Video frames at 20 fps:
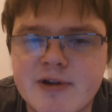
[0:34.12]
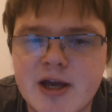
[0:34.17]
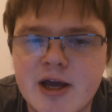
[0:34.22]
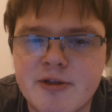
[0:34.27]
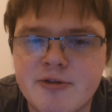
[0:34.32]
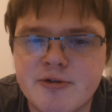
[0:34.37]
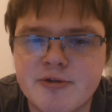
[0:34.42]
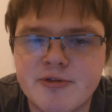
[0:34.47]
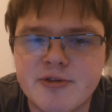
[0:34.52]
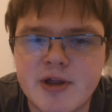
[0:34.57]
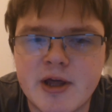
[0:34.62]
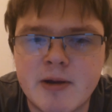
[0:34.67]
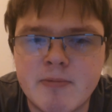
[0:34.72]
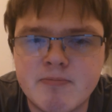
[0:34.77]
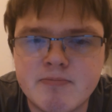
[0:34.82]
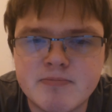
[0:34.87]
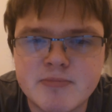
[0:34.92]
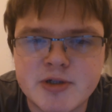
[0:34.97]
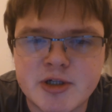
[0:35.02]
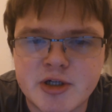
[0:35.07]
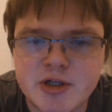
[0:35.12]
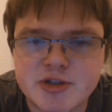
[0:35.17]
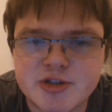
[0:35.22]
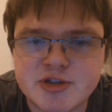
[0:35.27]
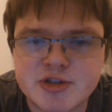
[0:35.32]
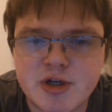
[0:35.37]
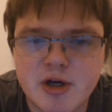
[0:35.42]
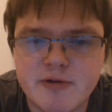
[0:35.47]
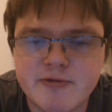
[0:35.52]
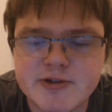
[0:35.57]
gathered that
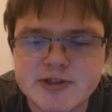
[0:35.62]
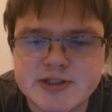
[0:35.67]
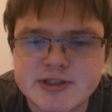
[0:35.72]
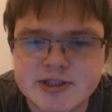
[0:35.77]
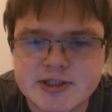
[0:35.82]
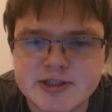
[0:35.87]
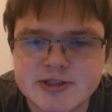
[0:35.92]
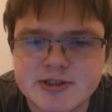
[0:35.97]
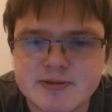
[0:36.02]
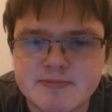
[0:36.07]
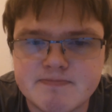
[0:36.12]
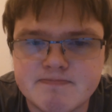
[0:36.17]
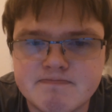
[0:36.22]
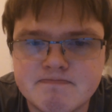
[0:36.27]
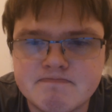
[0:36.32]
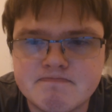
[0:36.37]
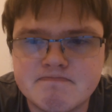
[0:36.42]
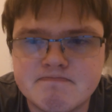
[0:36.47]
conservatism